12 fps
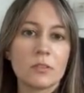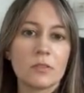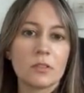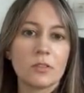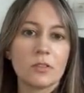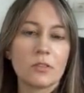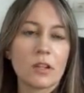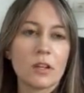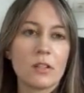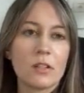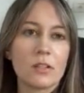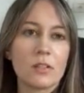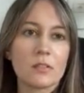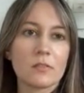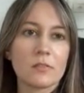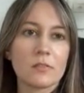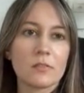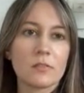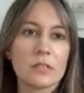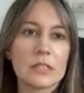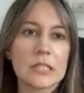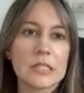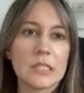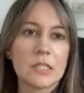your kind of
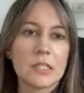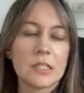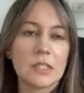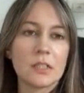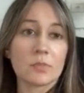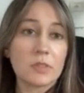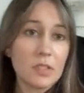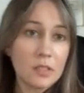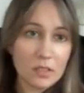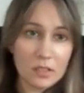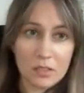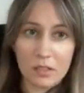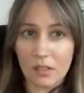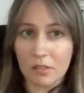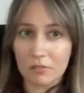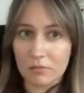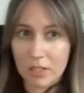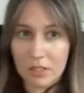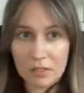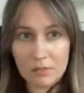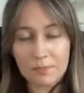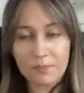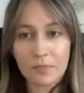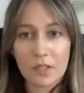branding style, right?
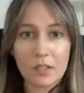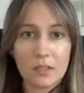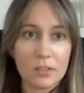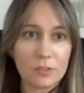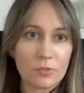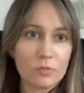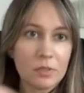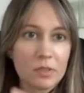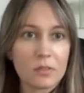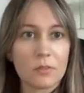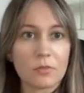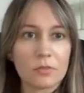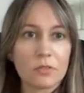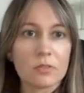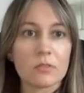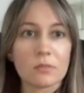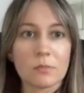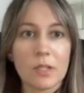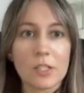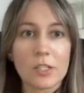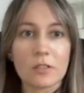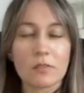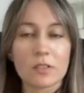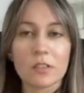And it should be also
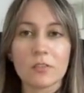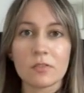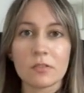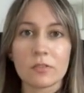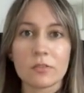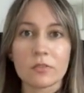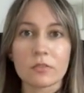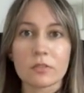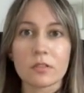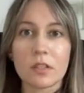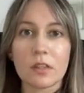matching with the photos, I